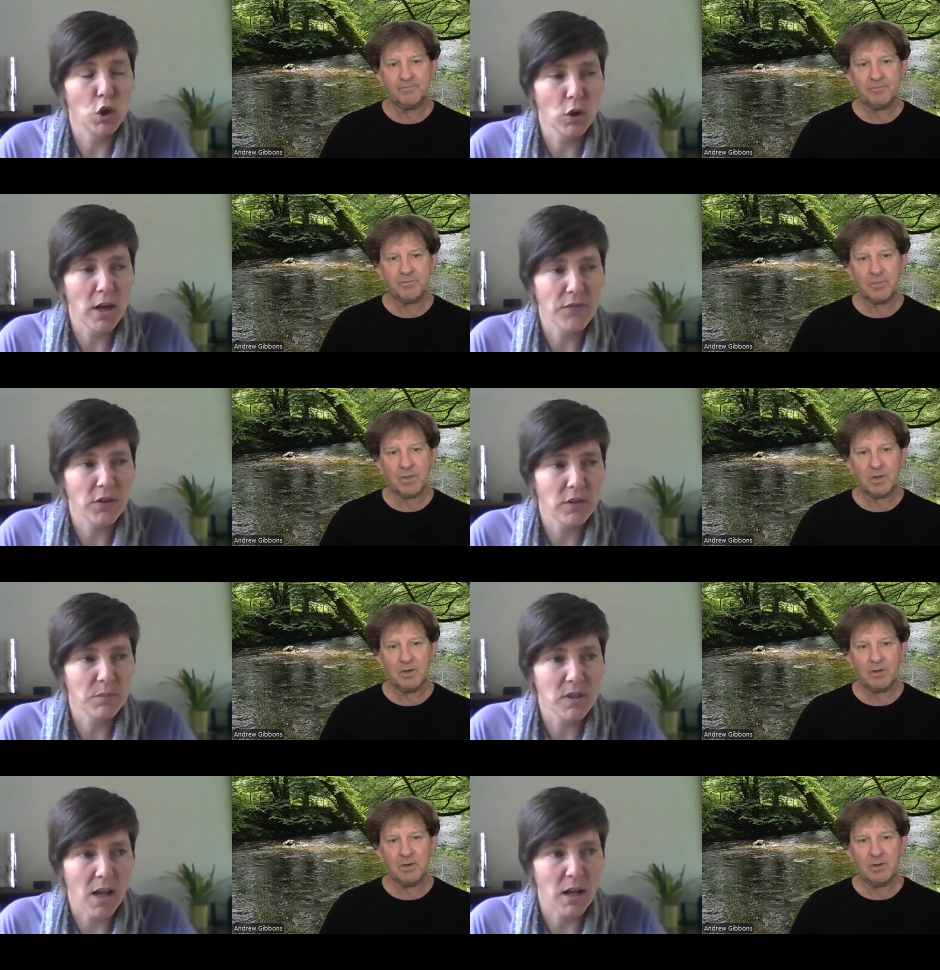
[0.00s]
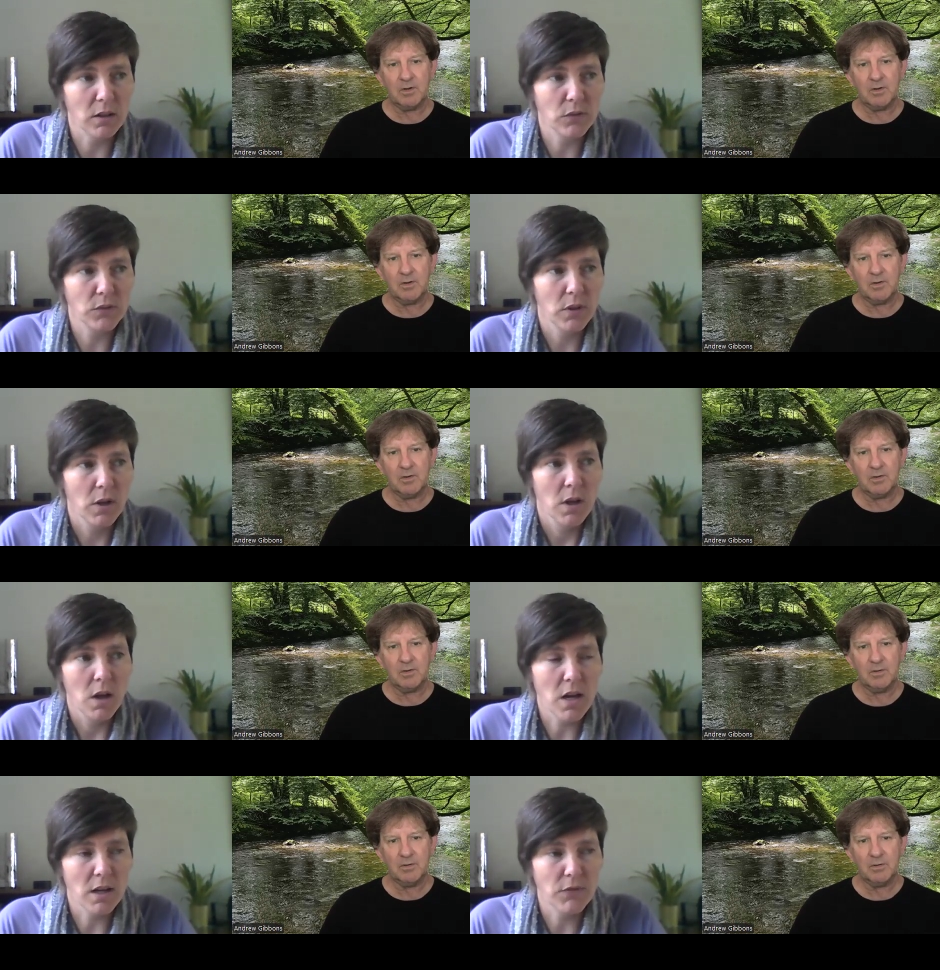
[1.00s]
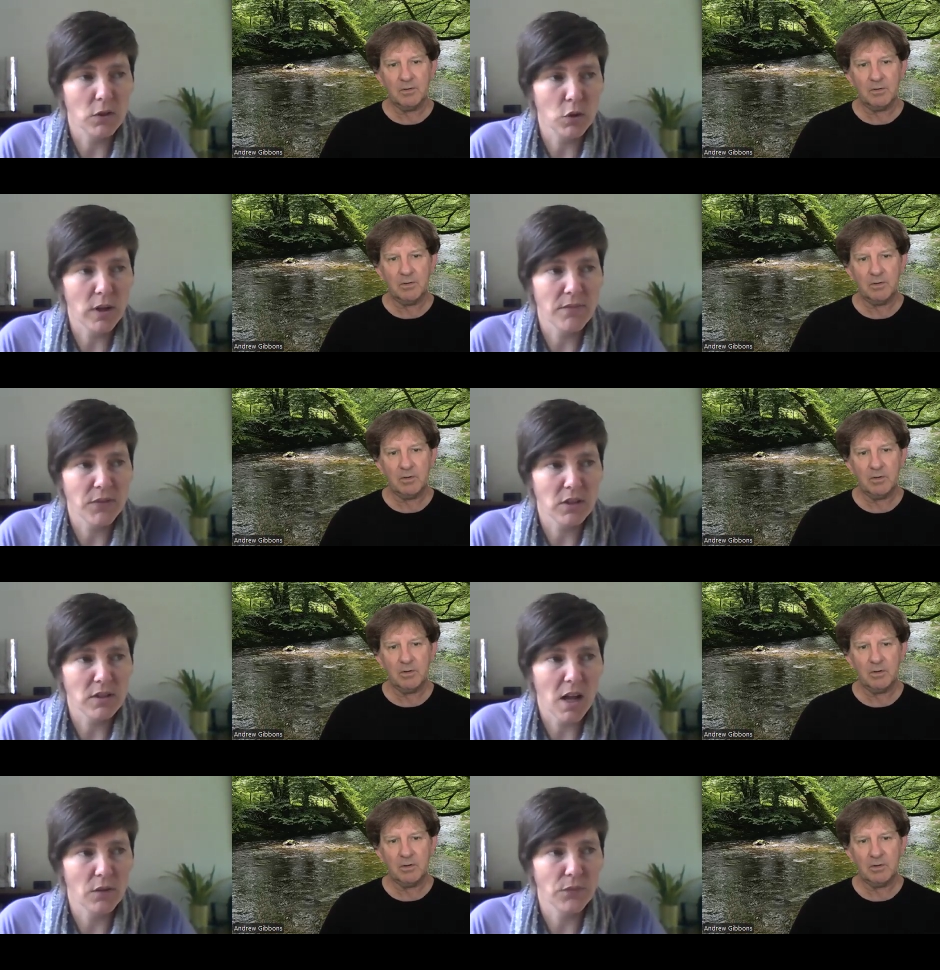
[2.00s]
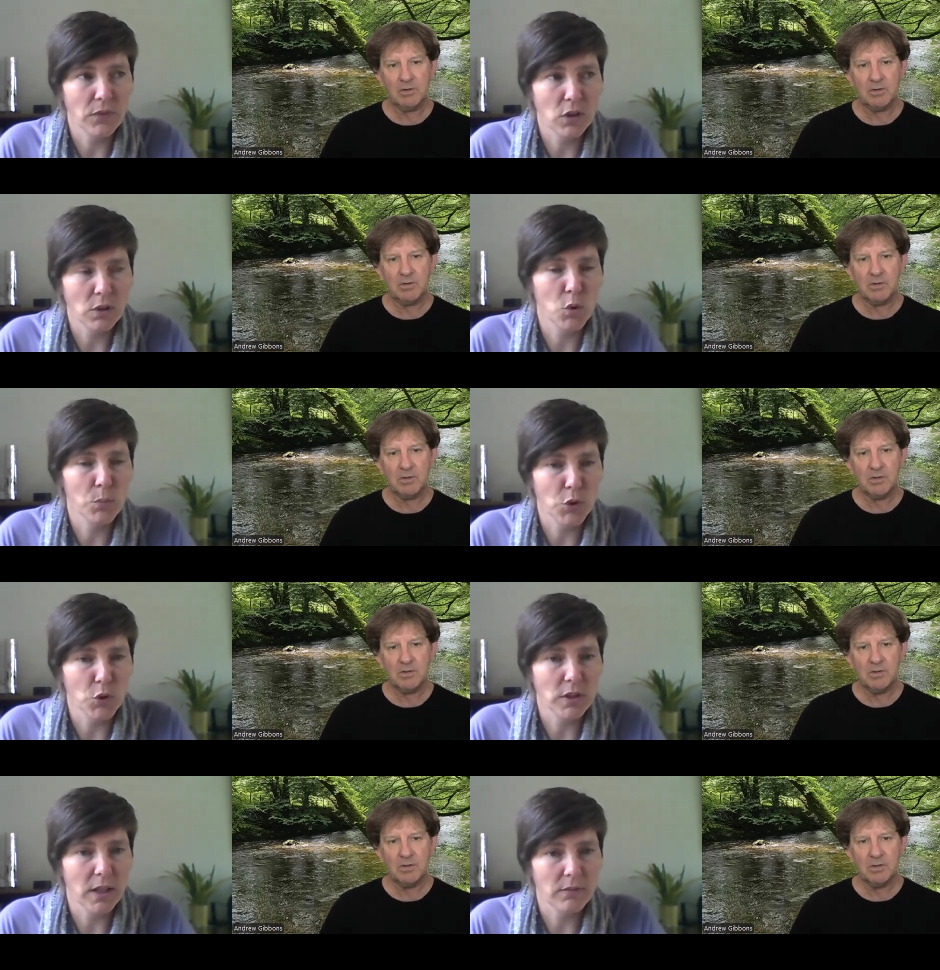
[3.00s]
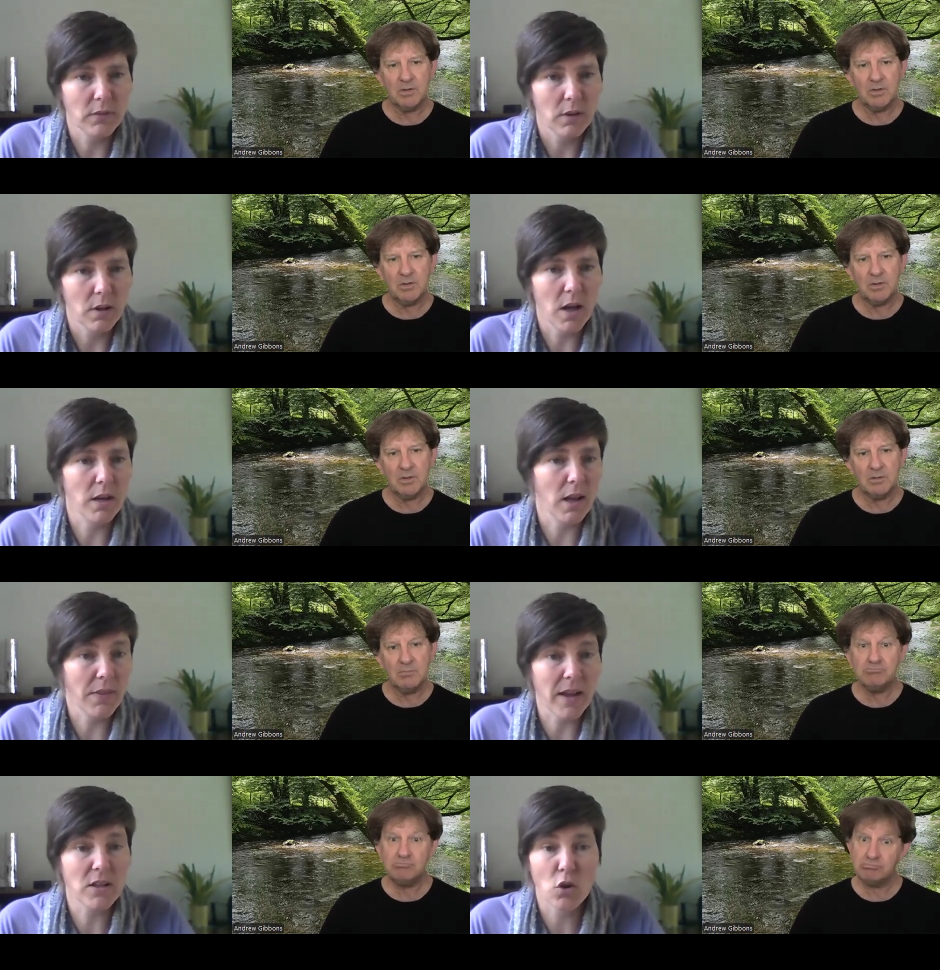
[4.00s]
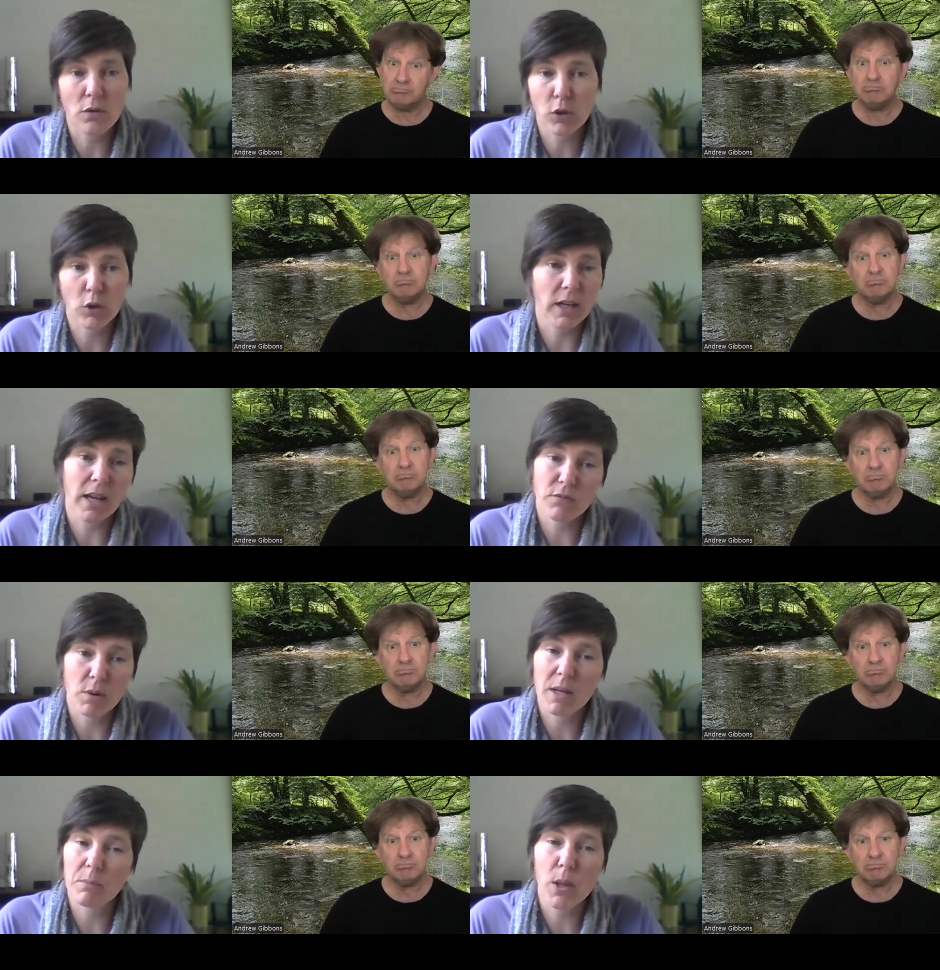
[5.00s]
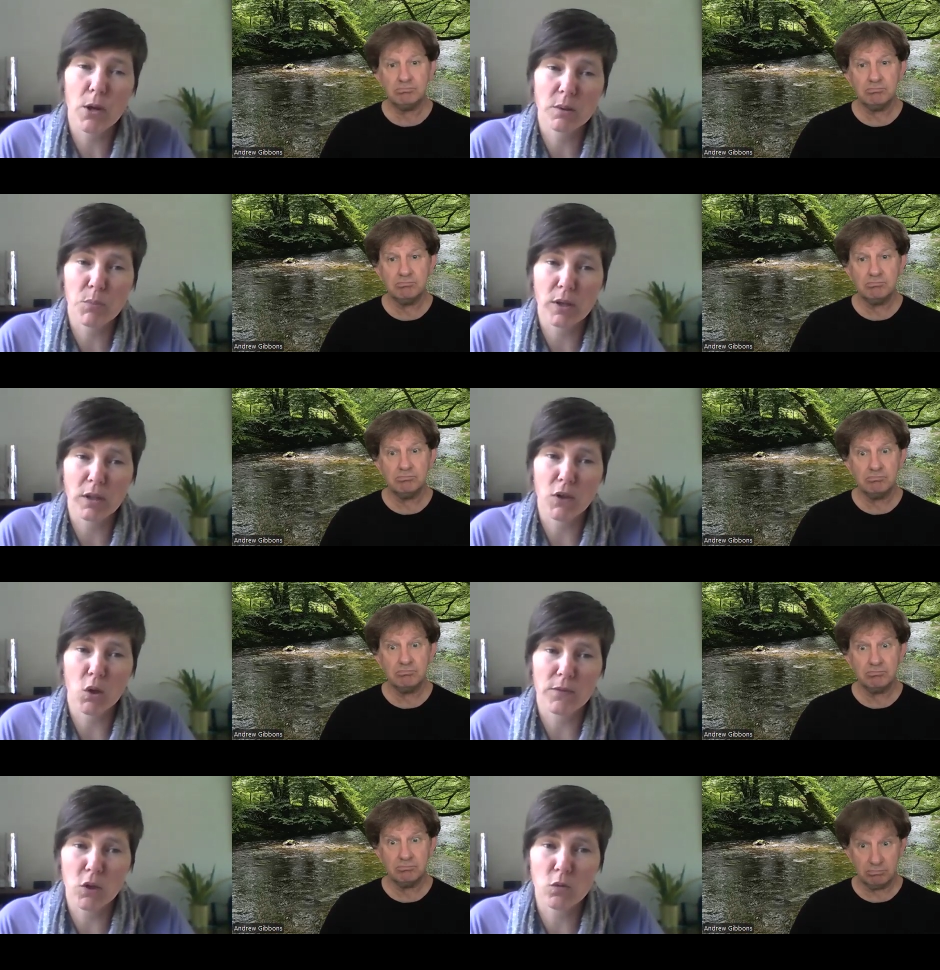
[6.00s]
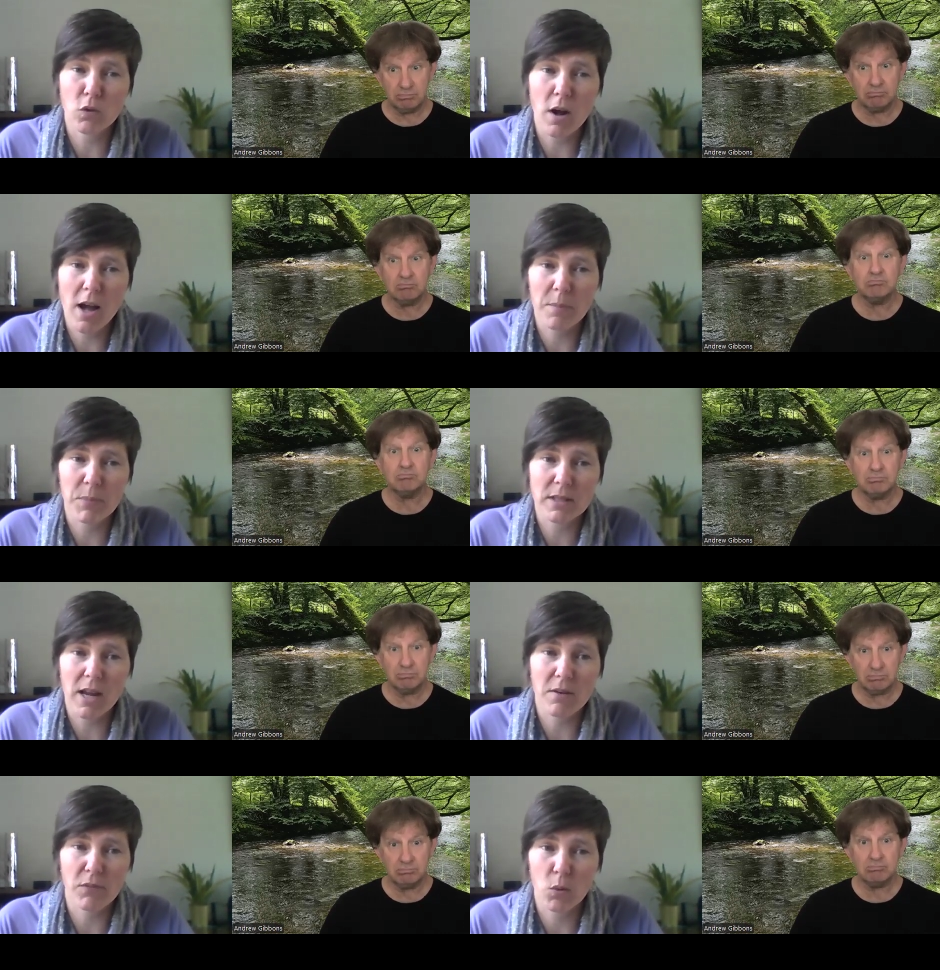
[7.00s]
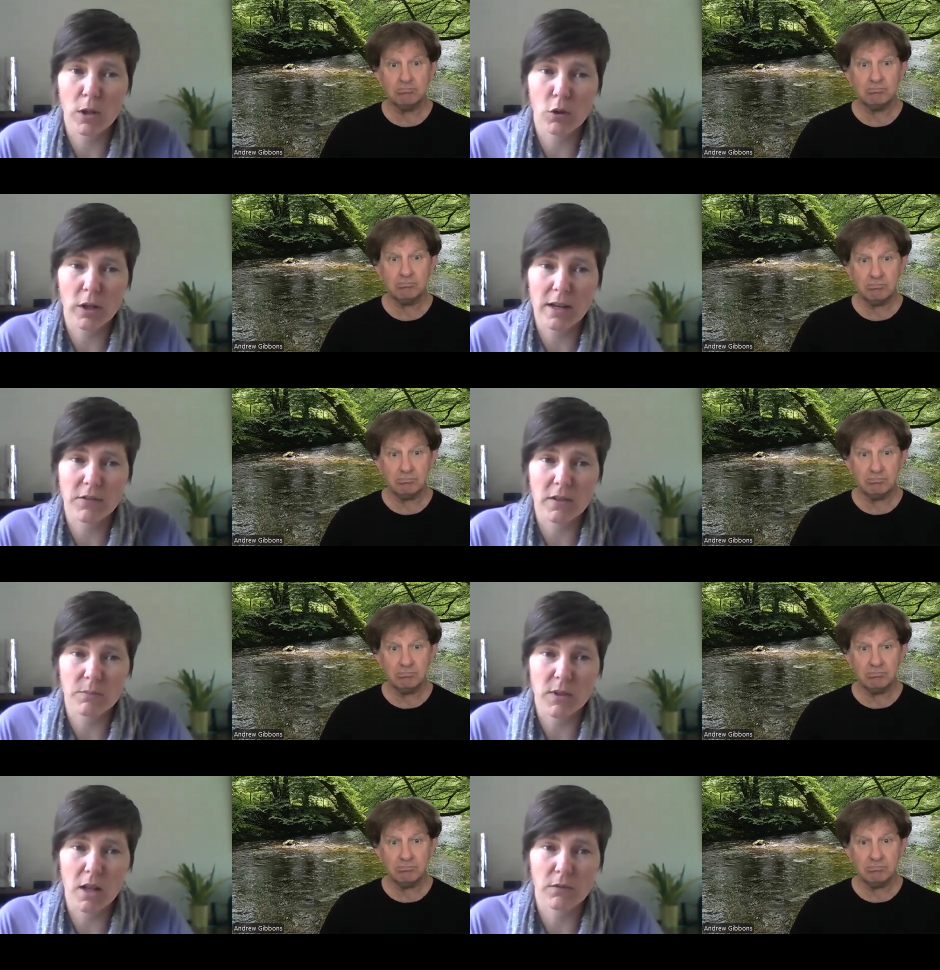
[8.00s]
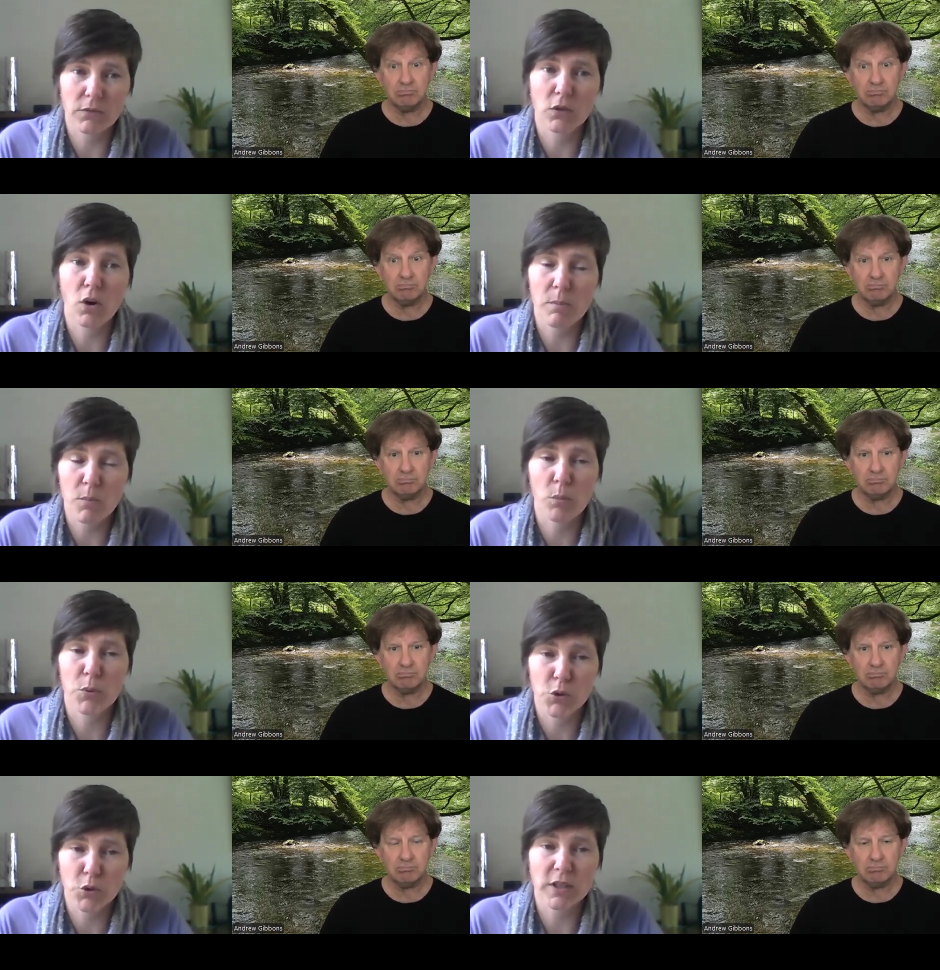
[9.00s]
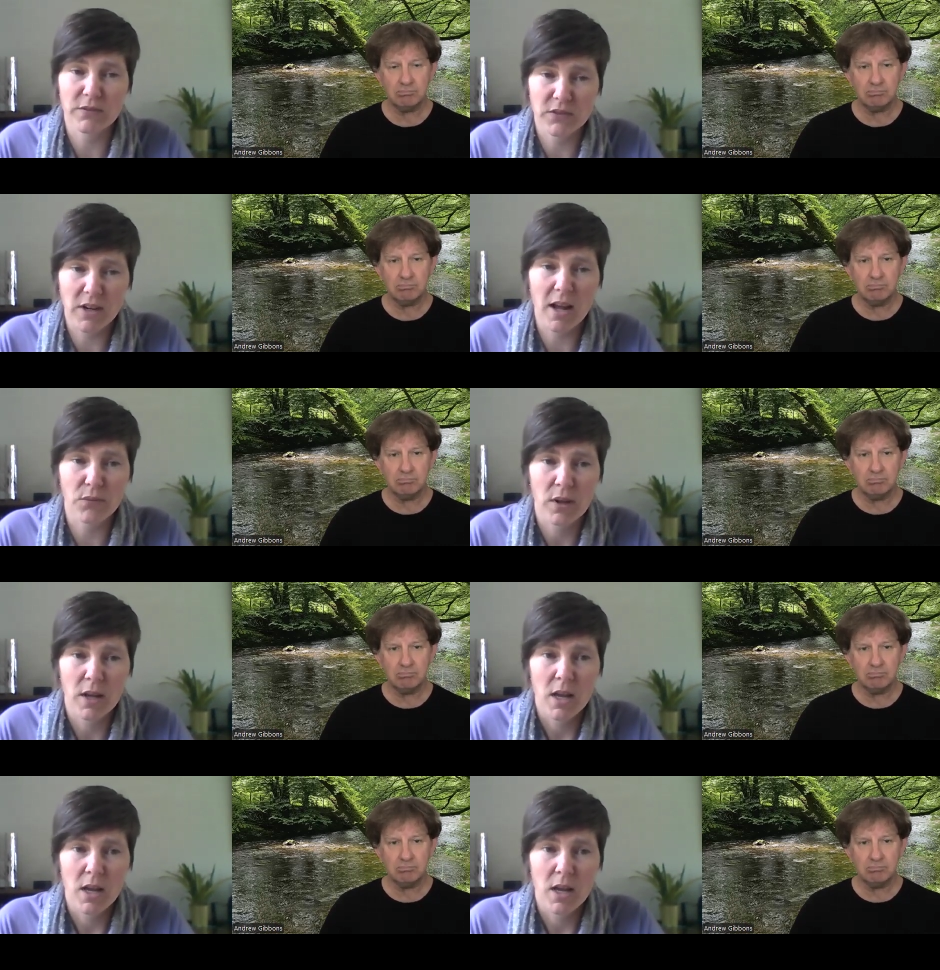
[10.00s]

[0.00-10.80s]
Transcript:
Speaker 1: look after themselves and if you look after yourself you're more productive and and that's sort of looking at it from an employer's point of view if you've got happy staff who are looking after themselves you've got more productive staff